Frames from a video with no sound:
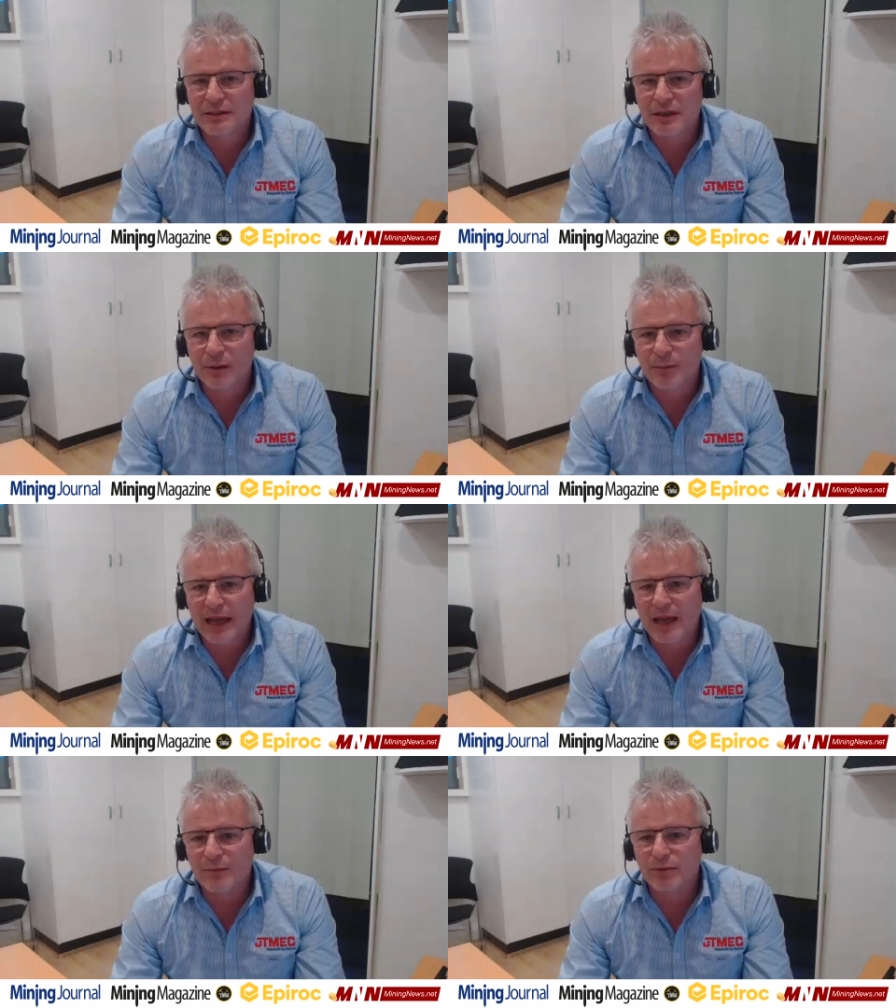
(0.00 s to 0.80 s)
uh, be
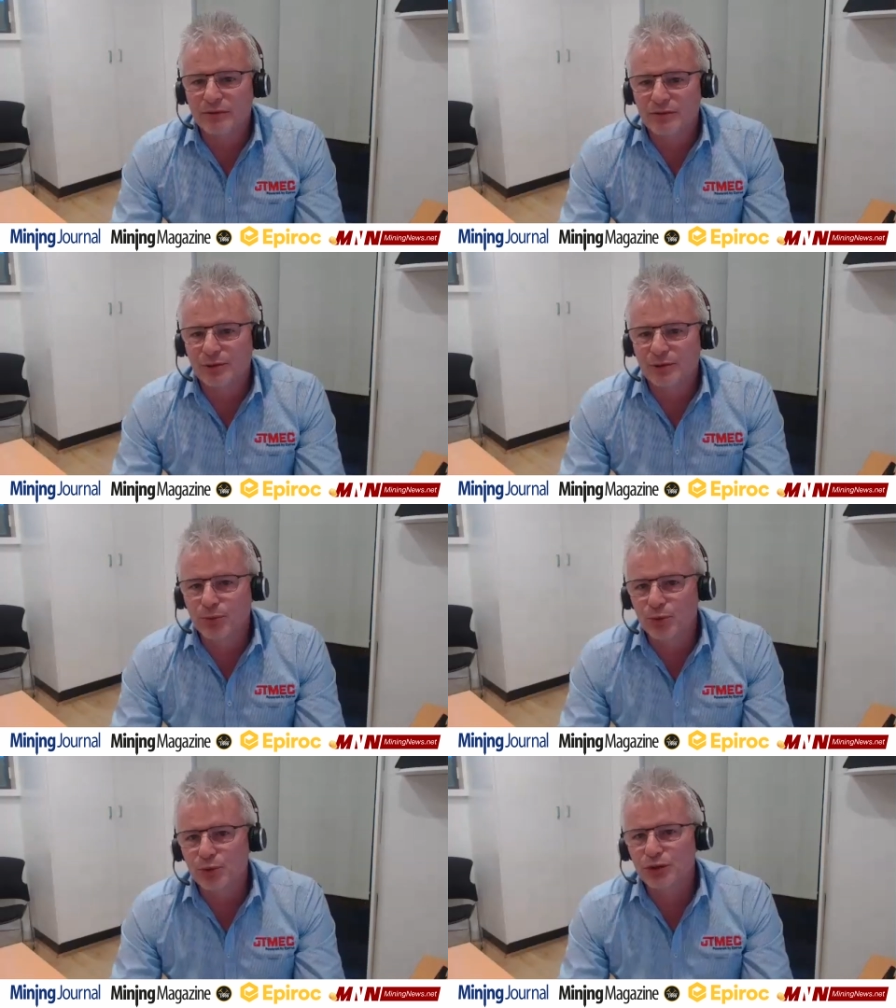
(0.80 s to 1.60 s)
able to
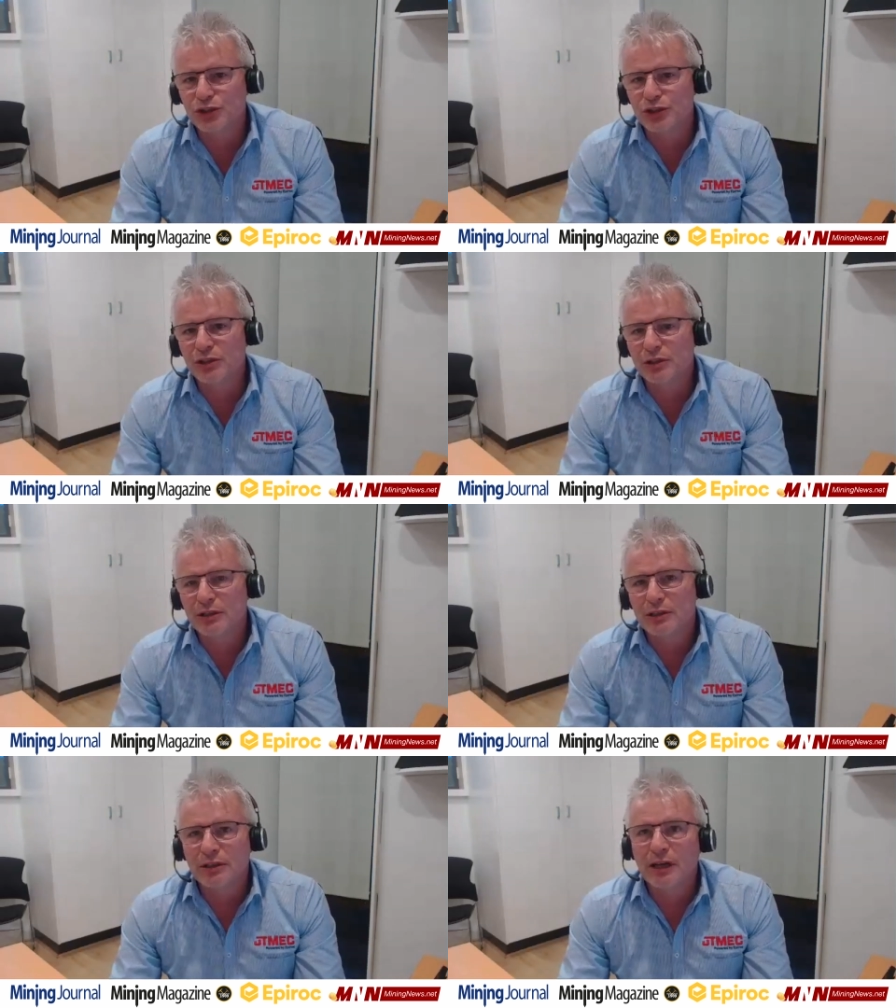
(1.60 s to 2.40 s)
push
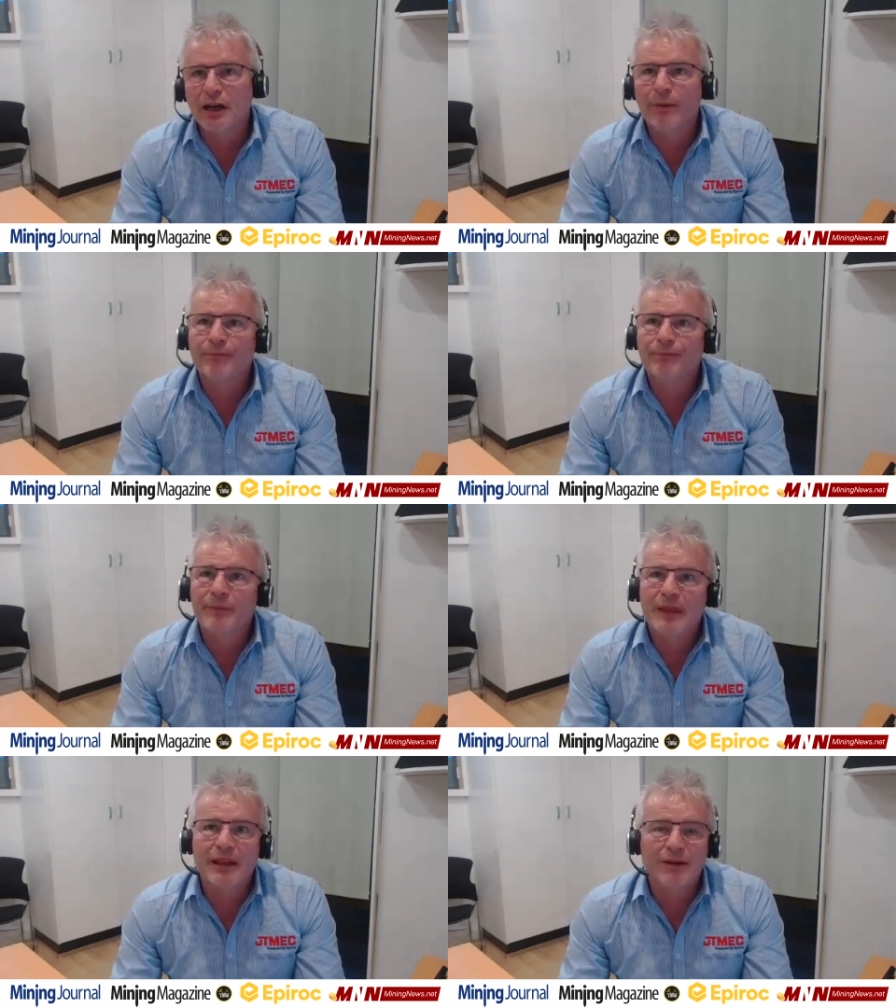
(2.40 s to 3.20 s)
um,
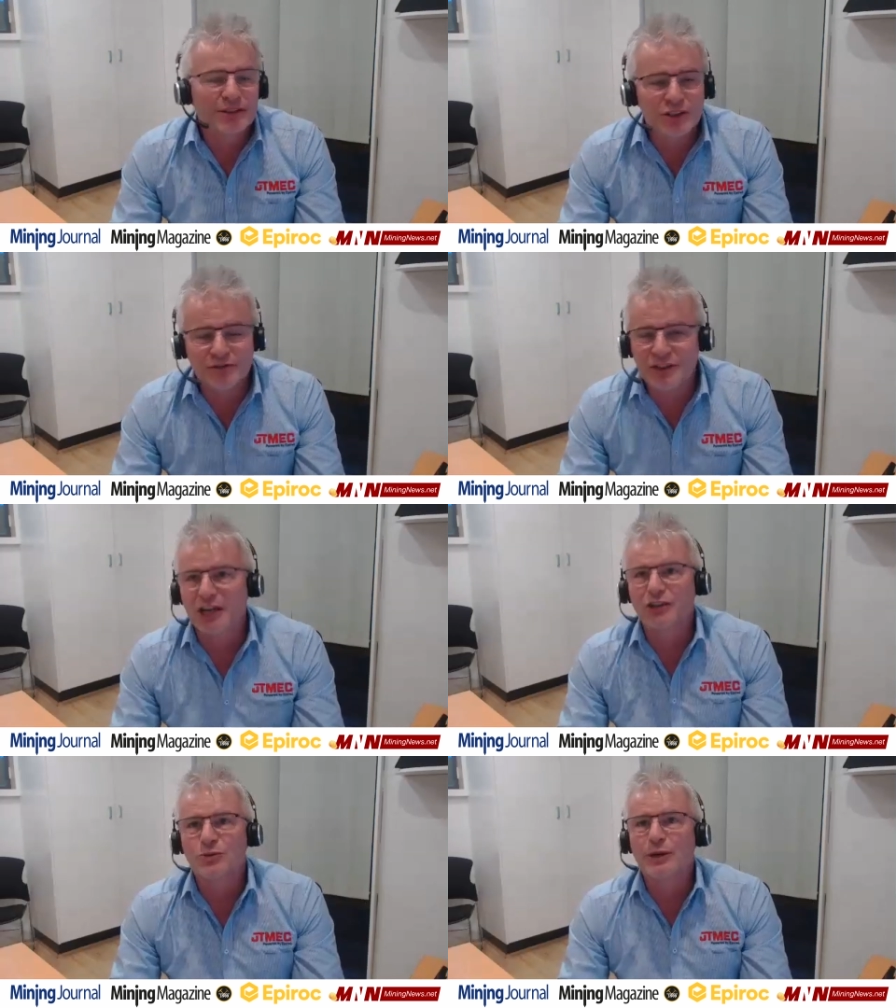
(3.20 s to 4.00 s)
you know shift
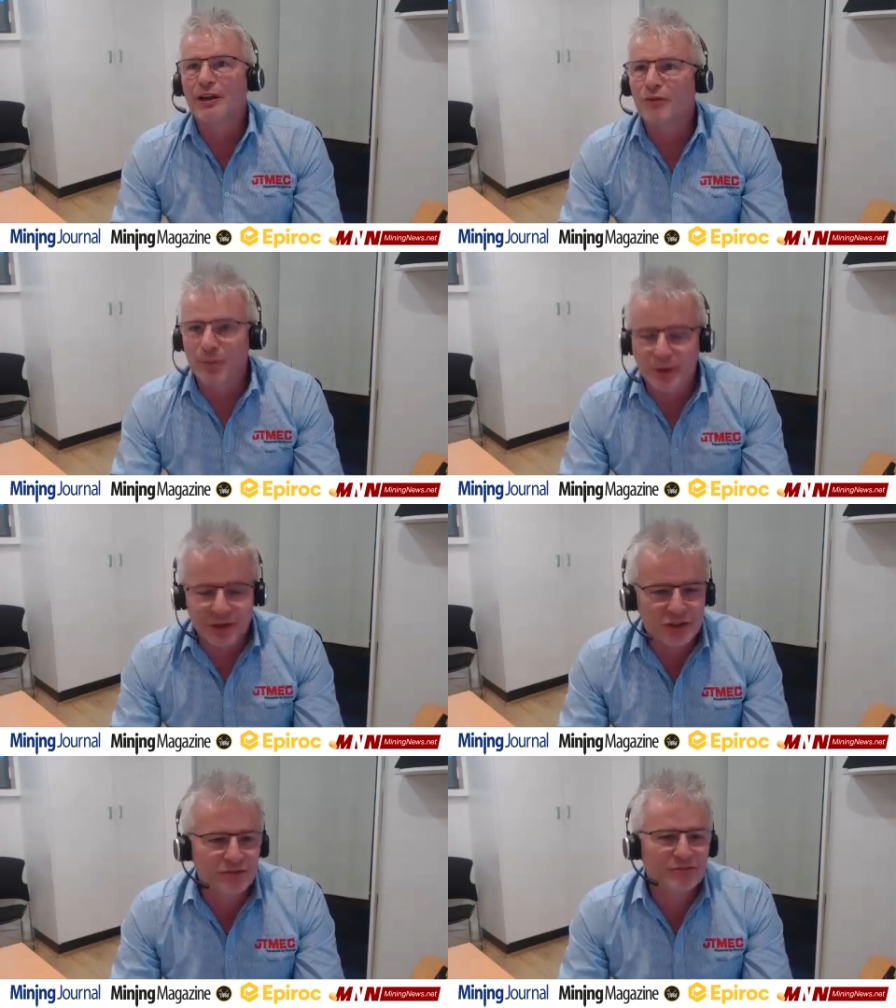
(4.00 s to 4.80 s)
change when
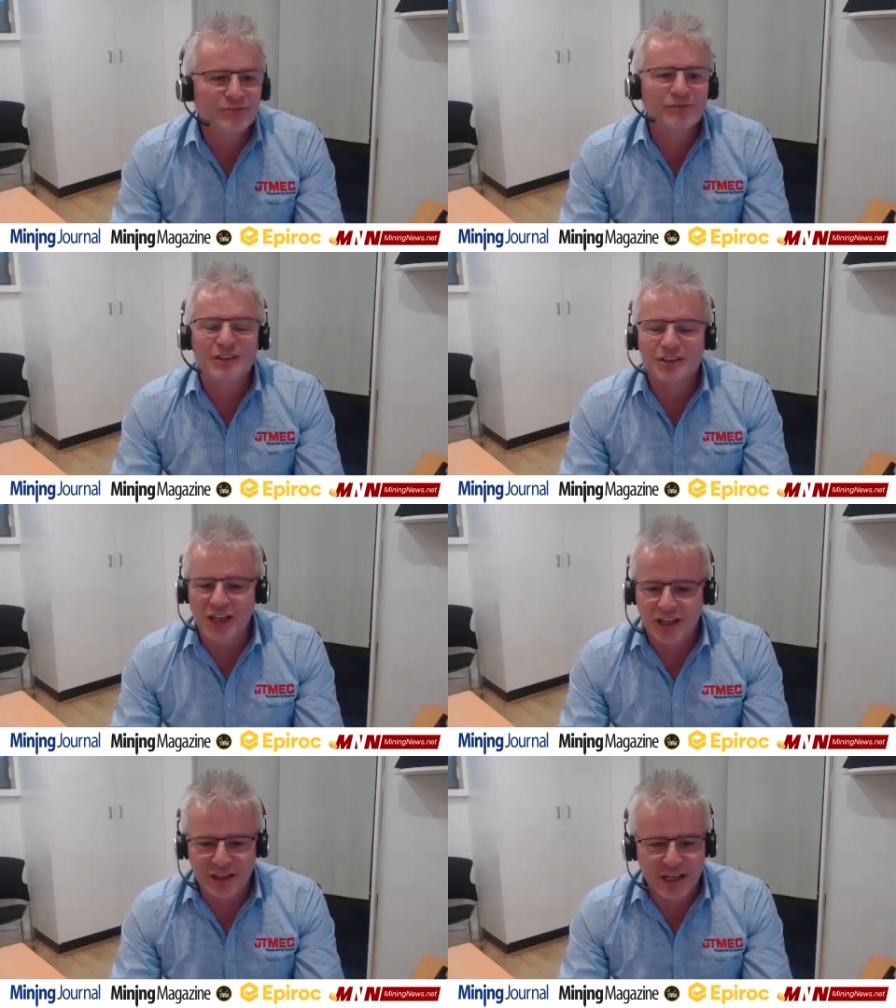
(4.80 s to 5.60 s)
everybody's
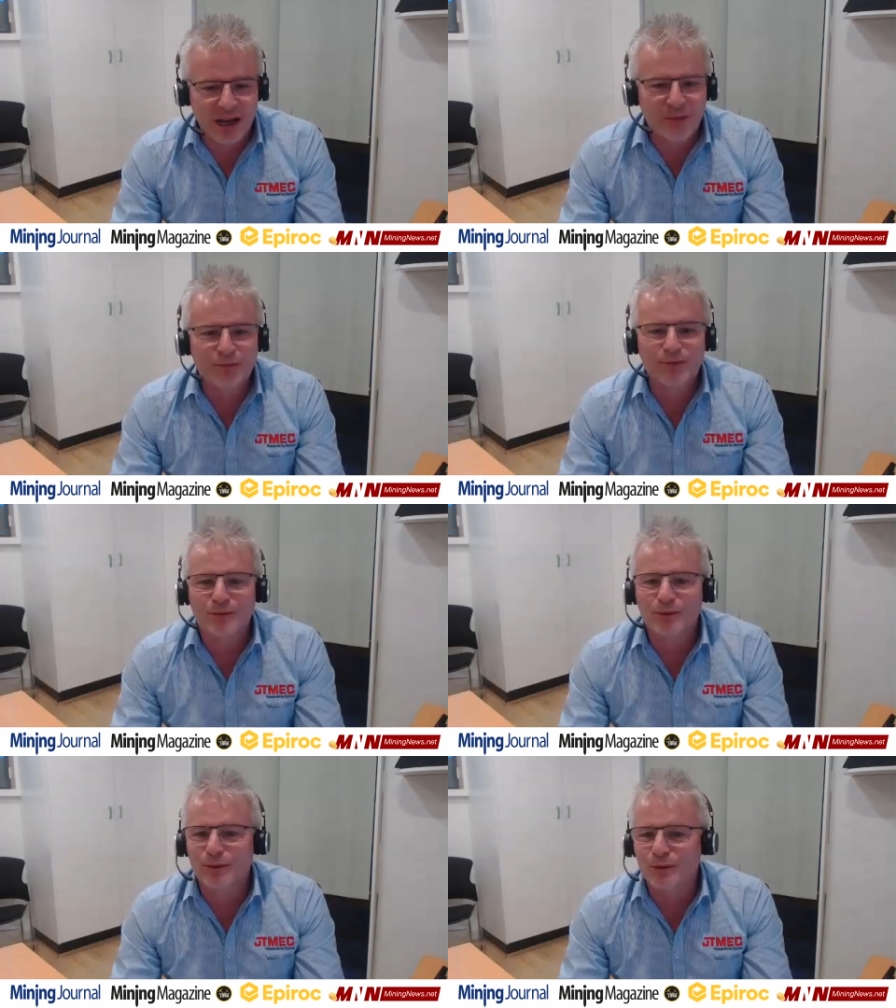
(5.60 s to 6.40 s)
charging up
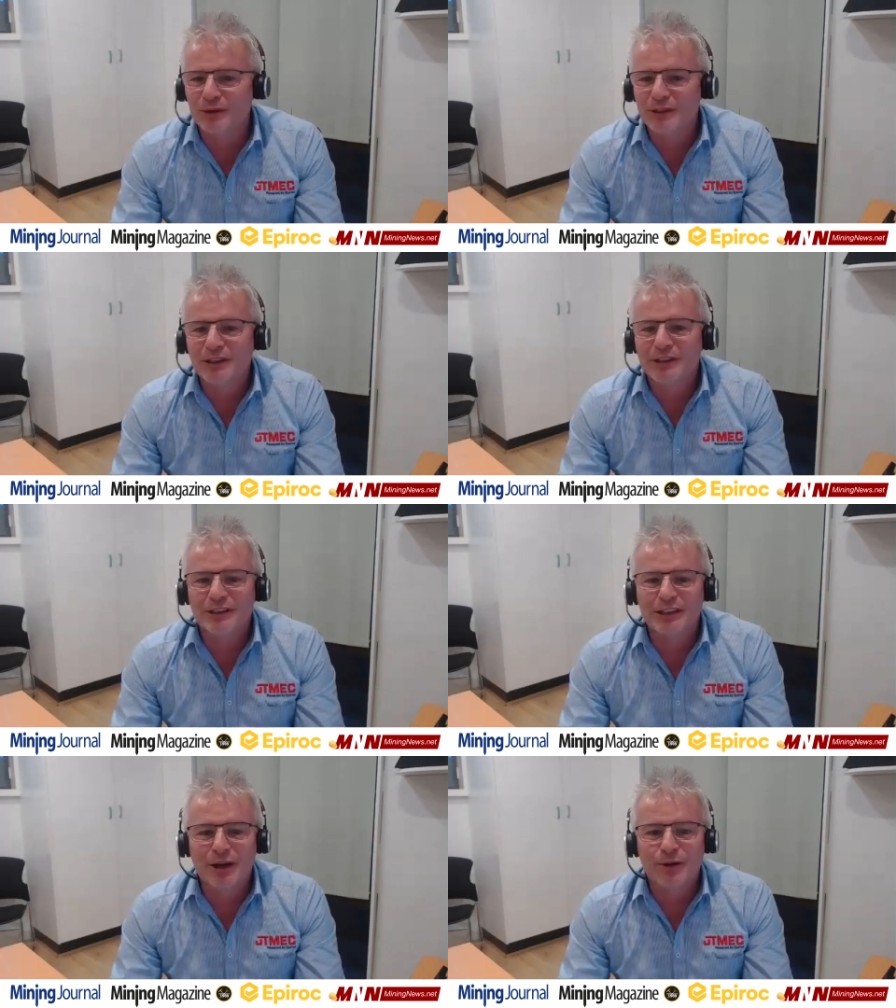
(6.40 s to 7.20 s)
or
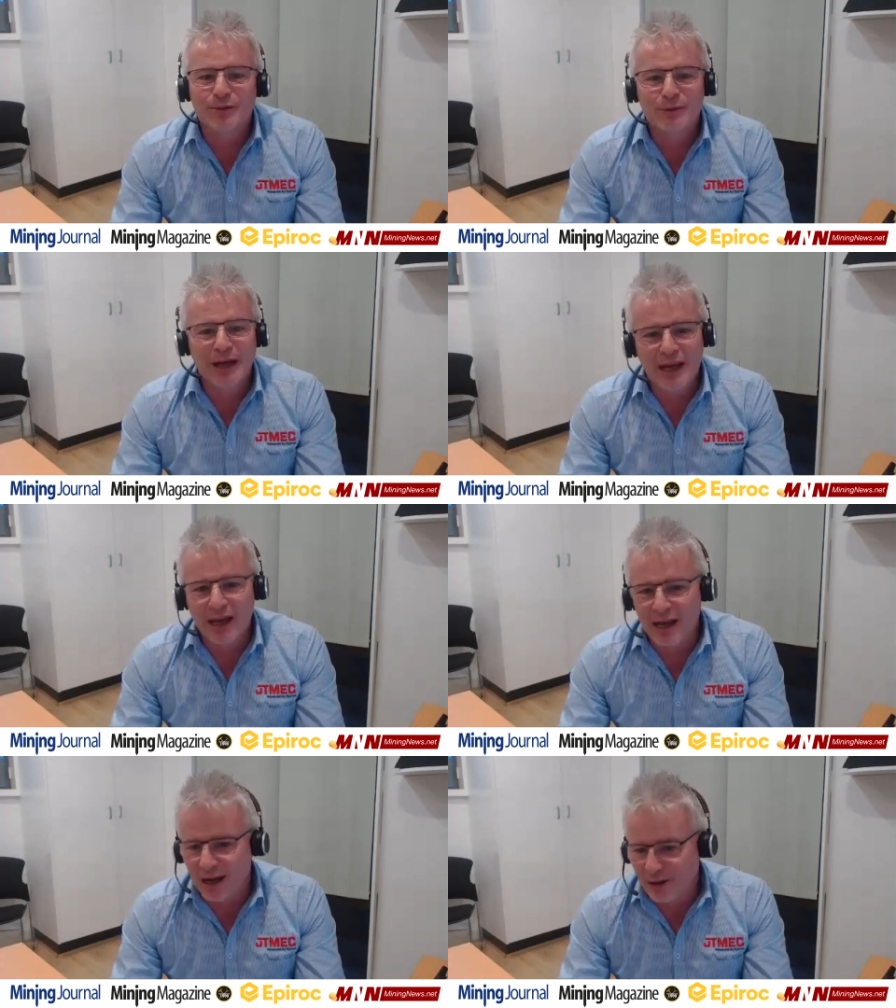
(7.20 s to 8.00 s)
you know
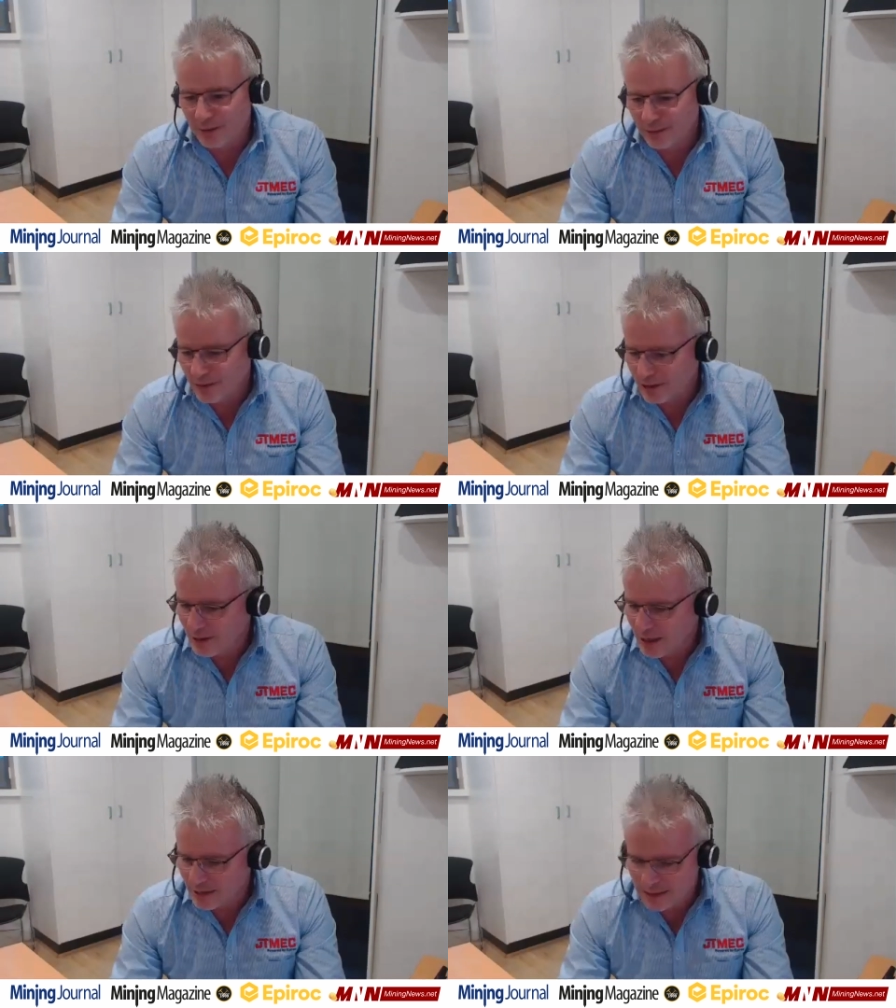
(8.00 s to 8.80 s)
how
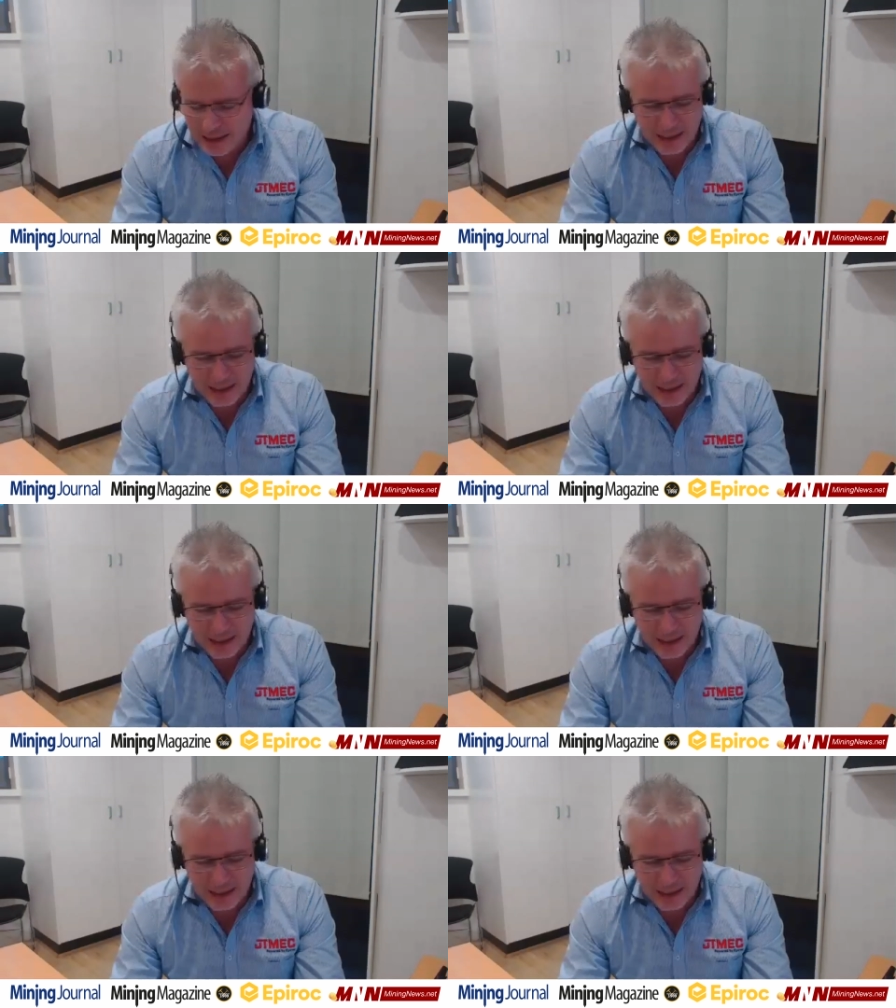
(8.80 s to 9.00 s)
how's that